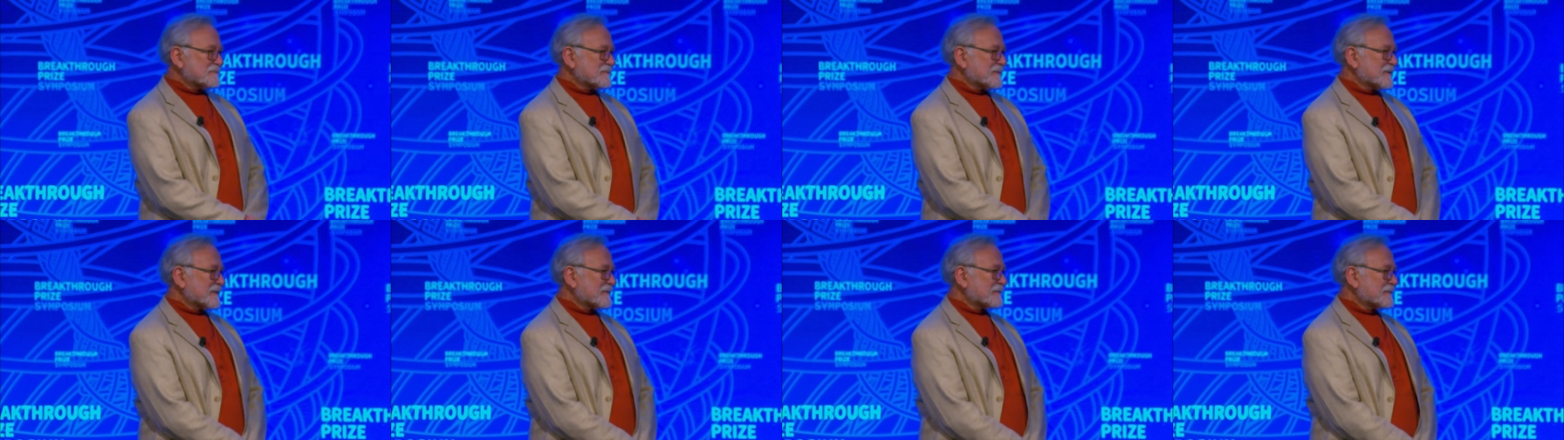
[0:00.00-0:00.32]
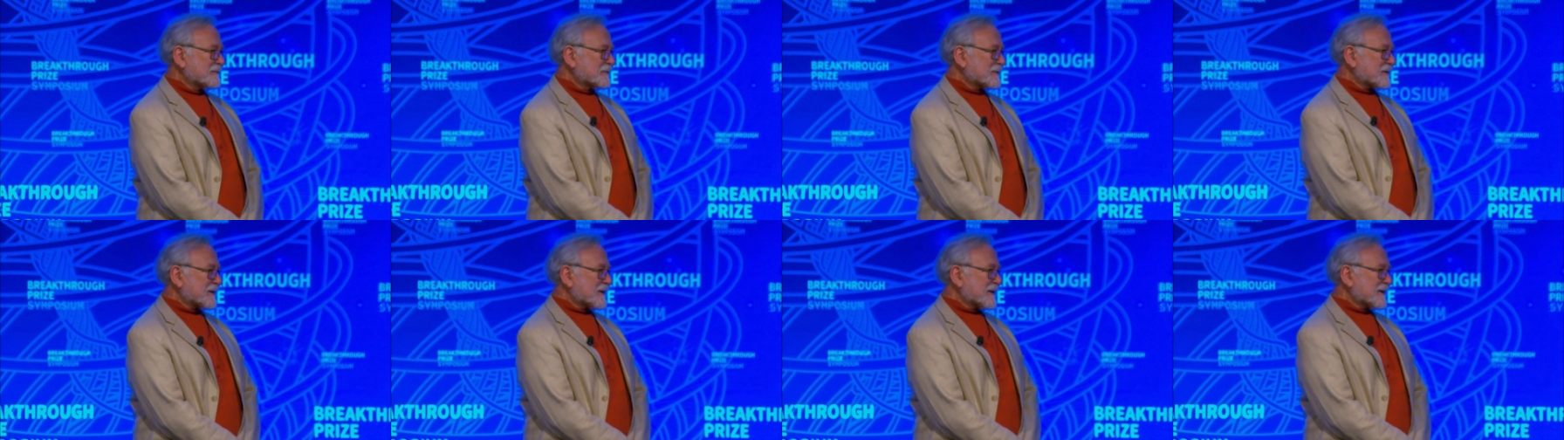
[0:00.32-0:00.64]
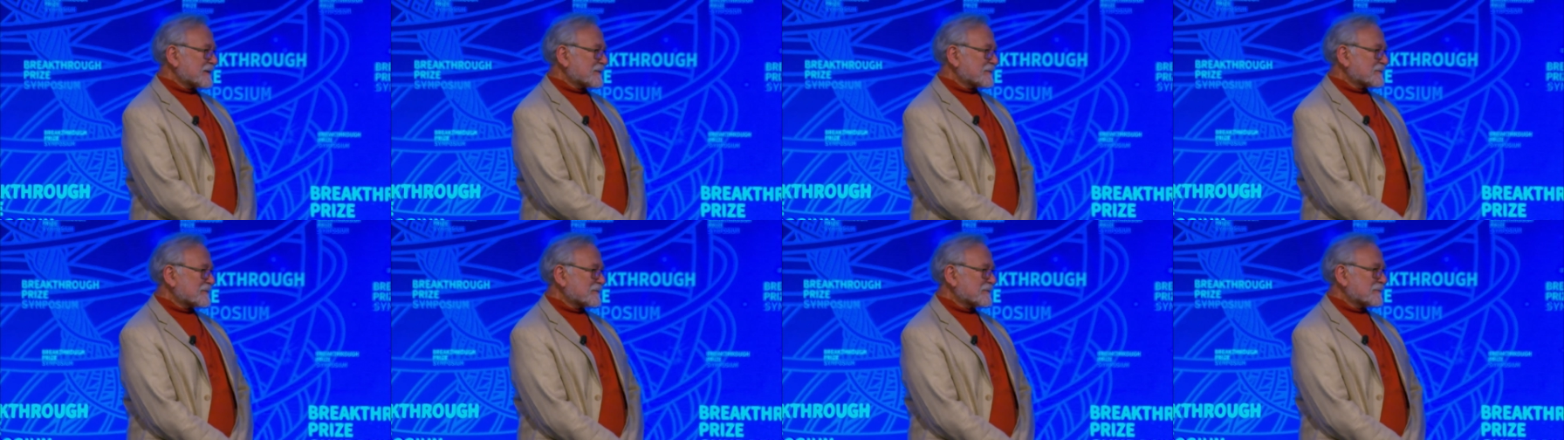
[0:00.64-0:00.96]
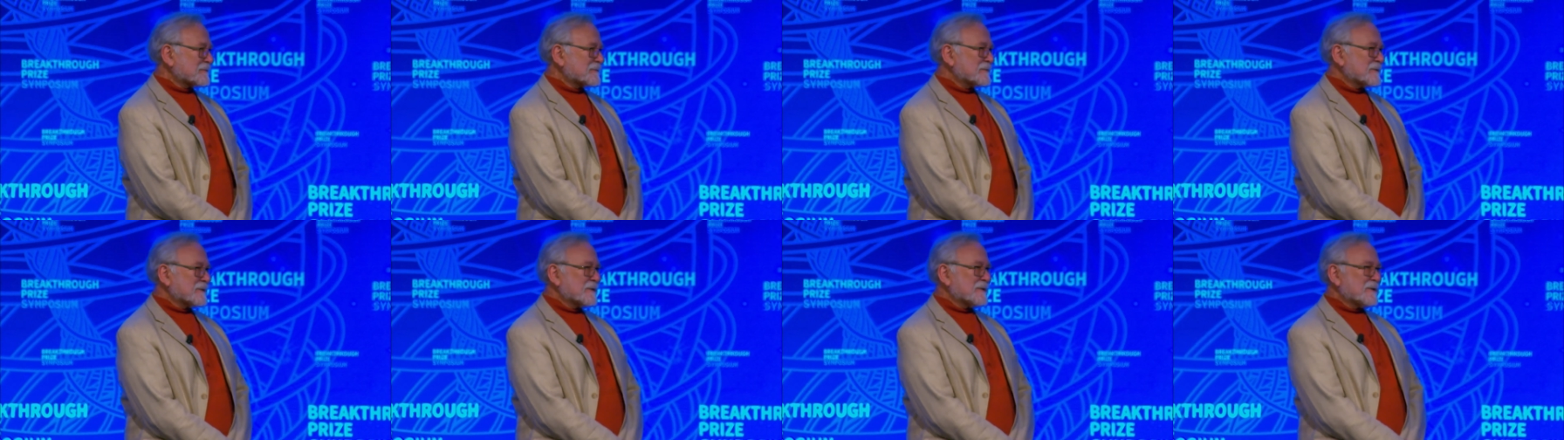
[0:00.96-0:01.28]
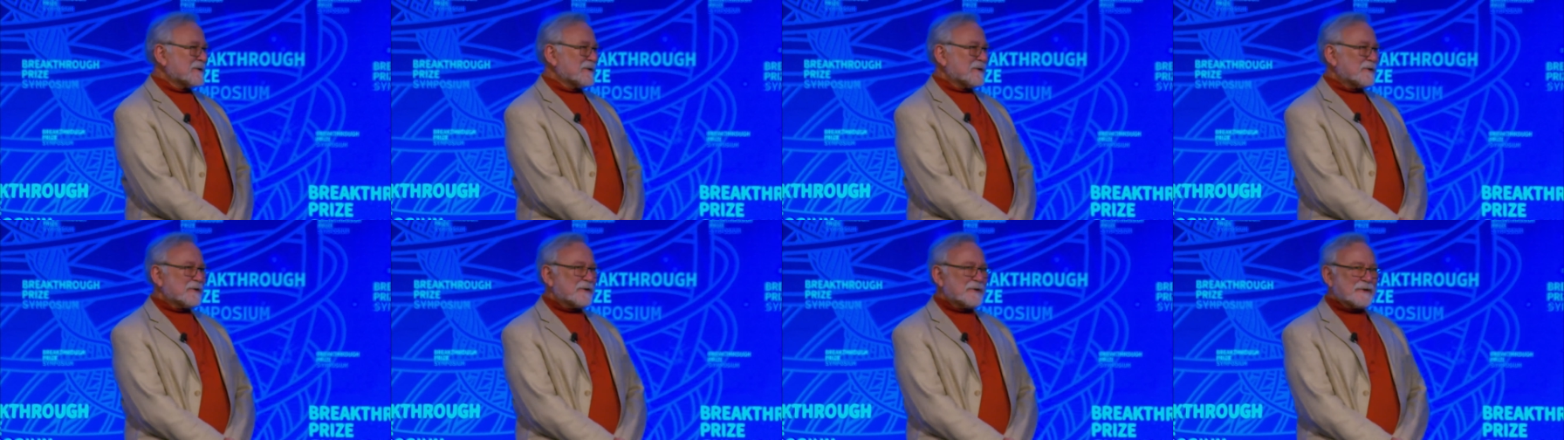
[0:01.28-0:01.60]
We would like to
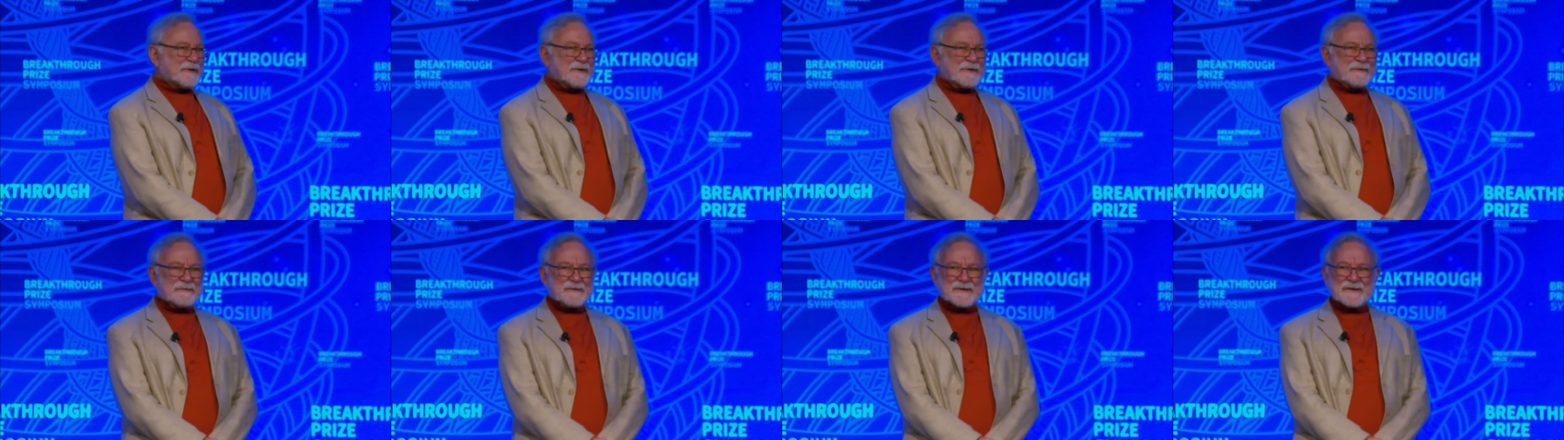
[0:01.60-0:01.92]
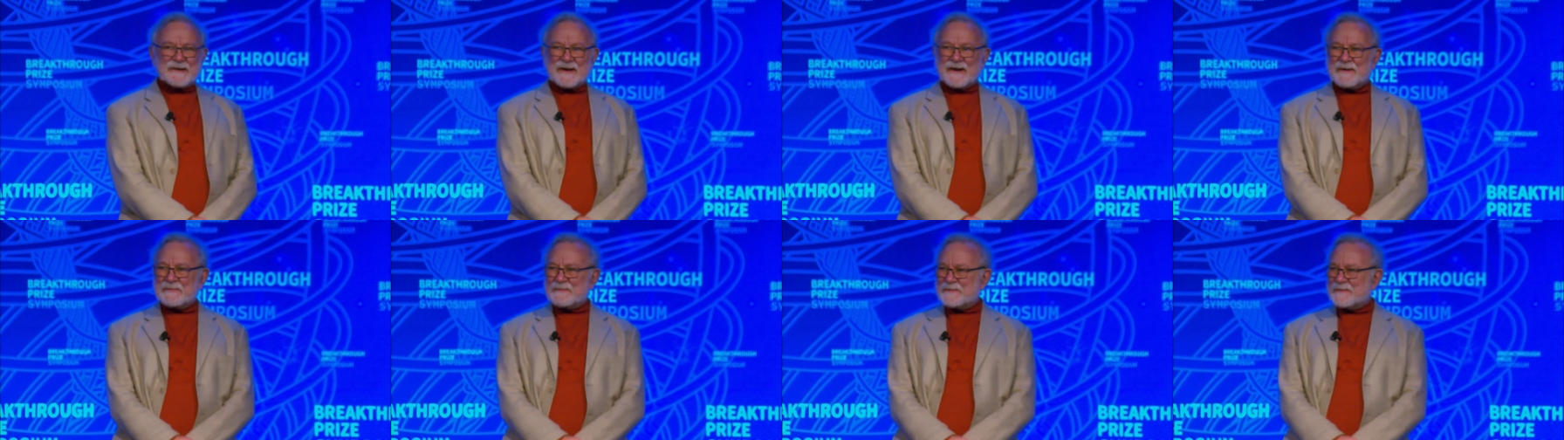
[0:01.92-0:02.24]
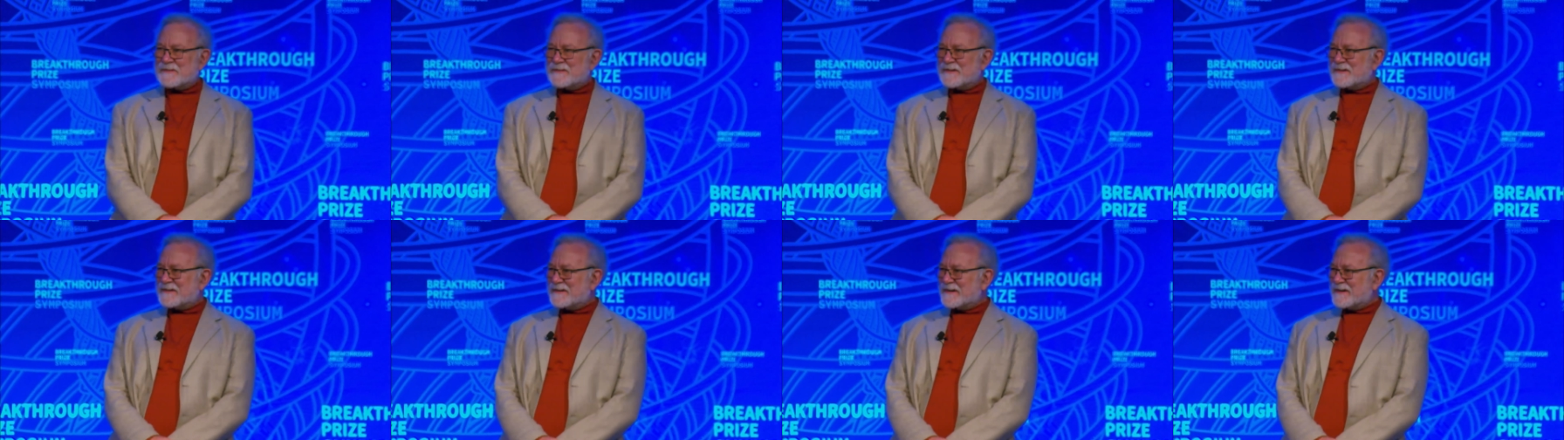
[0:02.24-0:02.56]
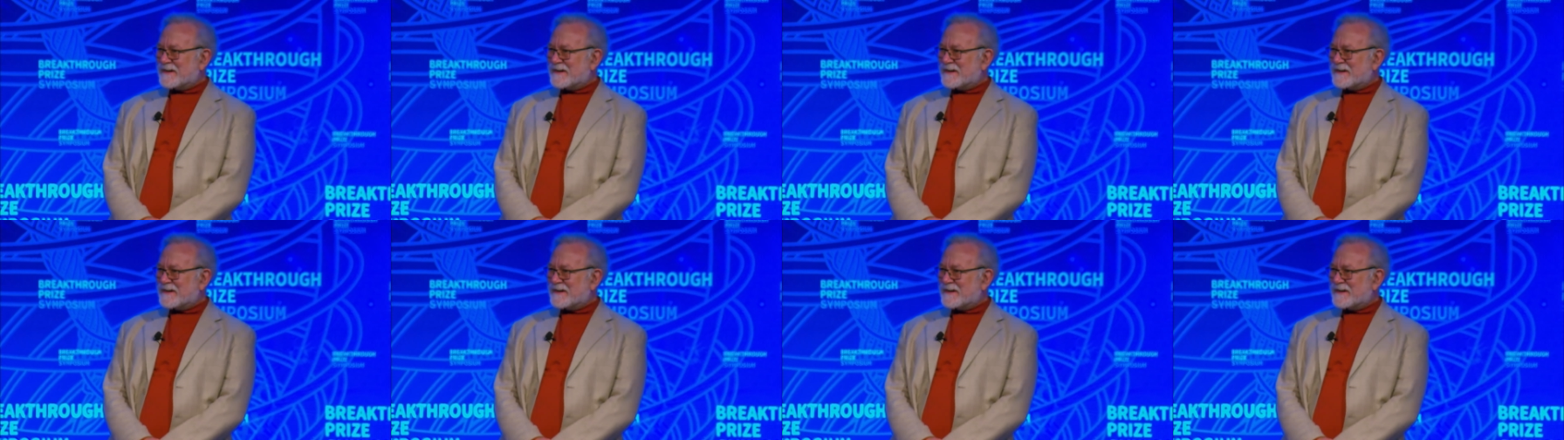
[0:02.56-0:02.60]
learn what happens in the